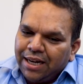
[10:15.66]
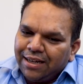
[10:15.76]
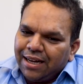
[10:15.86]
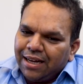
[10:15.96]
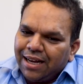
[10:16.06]
Right.
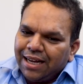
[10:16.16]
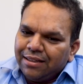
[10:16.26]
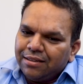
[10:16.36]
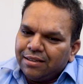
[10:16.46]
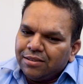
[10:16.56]

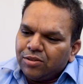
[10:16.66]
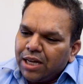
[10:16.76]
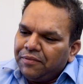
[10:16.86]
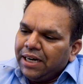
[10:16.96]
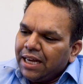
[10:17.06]
And so
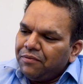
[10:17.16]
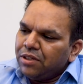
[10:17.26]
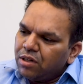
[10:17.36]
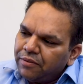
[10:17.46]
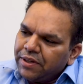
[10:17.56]
every time we
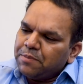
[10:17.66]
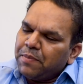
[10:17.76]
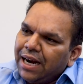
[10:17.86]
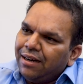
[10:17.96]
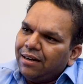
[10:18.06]
sort of
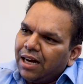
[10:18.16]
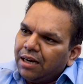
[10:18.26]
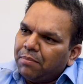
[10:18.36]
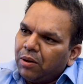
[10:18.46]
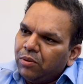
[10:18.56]
expand
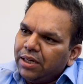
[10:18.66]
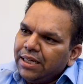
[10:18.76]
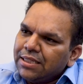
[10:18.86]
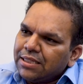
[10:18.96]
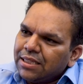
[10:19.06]
our
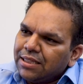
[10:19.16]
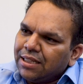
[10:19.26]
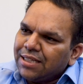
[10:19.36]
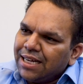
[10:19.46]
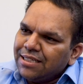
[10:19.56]
boundaries,
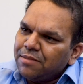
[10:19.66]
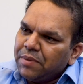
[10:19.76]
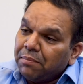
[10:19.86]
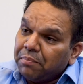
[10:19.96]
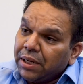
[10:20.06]
the sizes
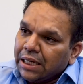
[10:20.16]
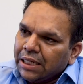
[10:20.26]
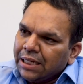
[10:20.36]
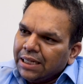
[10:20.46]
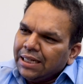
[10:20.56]
become bigger.
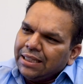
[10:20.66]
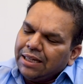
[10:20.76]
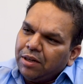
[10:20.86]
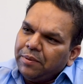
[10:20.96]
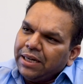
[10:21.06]

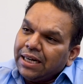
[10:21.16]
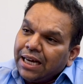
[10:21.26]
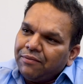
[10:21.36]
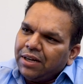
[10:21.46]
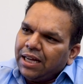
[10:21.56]
There would have been a
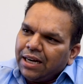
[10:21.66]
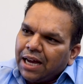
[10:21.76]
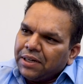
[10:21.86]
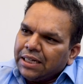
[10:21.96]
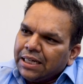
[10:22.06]
time in
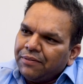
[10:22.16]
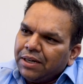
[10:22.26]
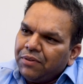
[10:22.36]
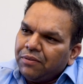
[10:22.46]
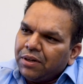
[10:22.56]
Africa
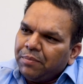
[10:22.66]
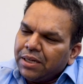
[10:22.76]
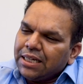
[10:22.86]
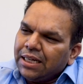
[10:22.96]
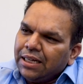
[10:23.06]
when we were
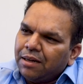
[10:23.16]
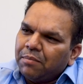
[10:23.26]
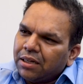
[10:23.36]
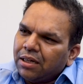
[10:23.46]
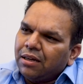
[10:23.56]
basically
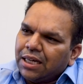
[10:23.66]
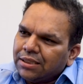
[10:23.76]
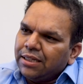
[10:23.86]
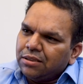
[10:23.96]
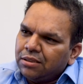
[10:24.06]
earmarking
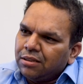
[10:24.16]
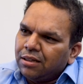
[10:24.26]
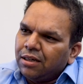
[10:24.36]
grasslands.